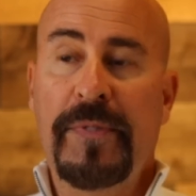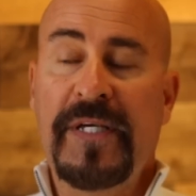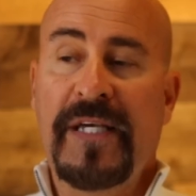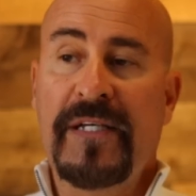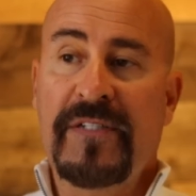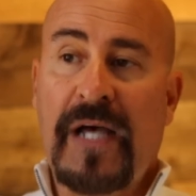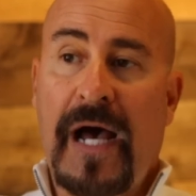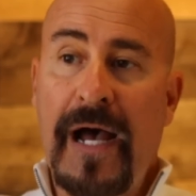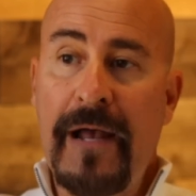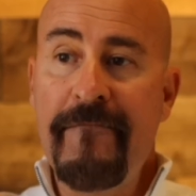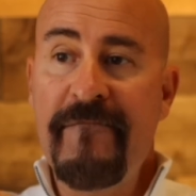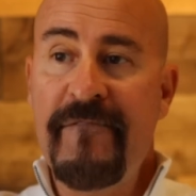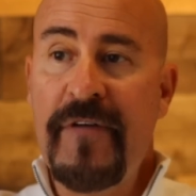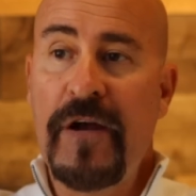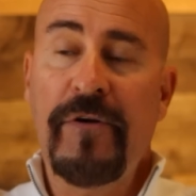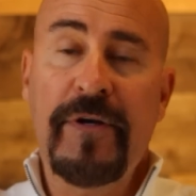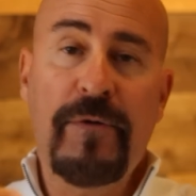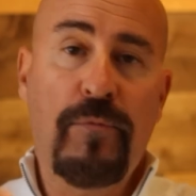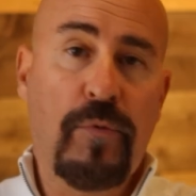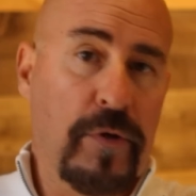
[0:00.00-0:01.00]
because I'm
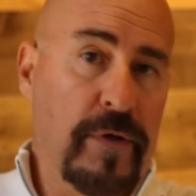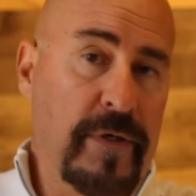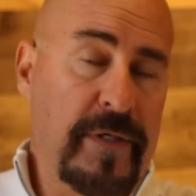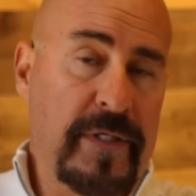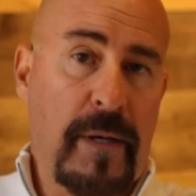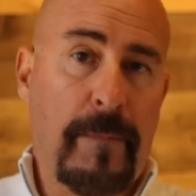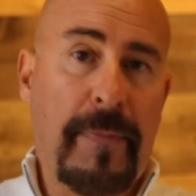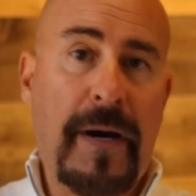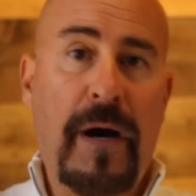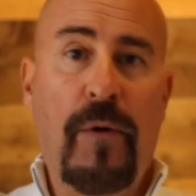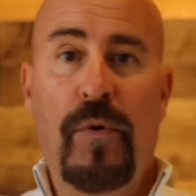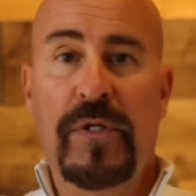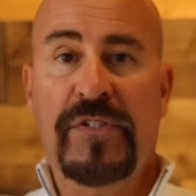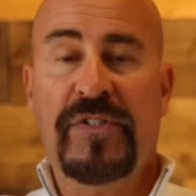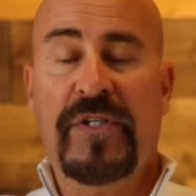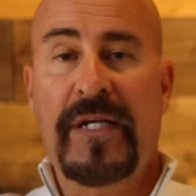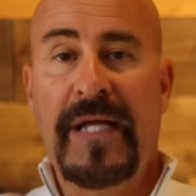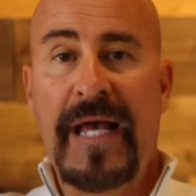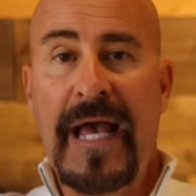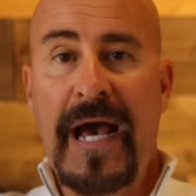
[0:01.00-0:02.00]
very worried about
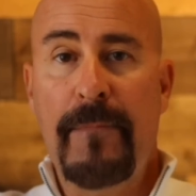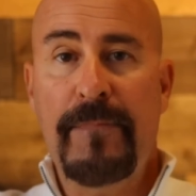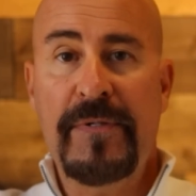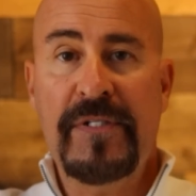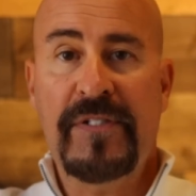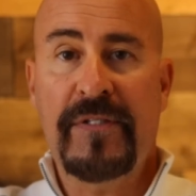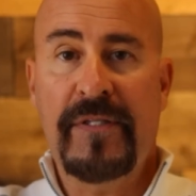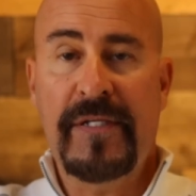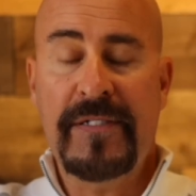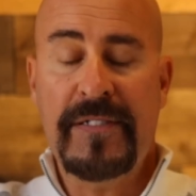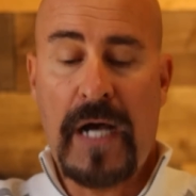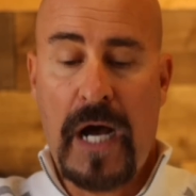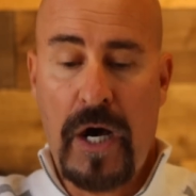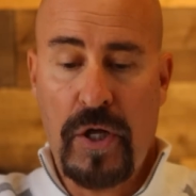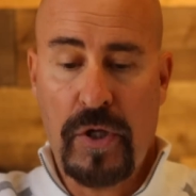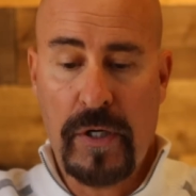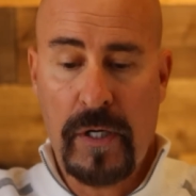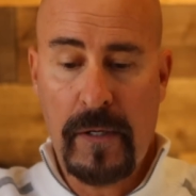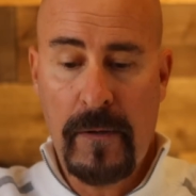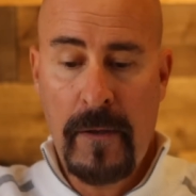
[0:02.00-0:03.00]
what's going to happen to the
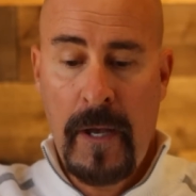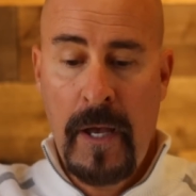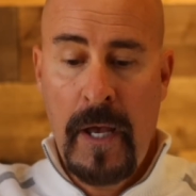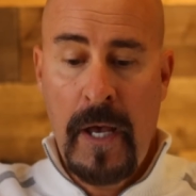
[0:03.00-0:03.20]
dollar.